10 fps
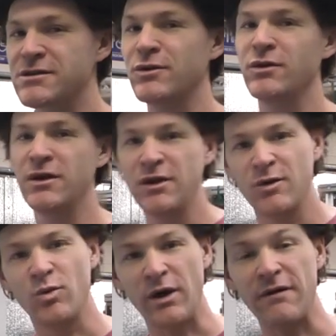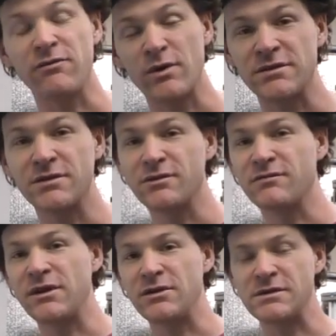So we'll have the rest of
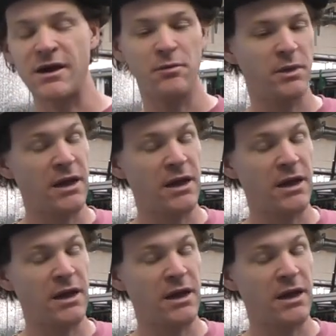those videos out.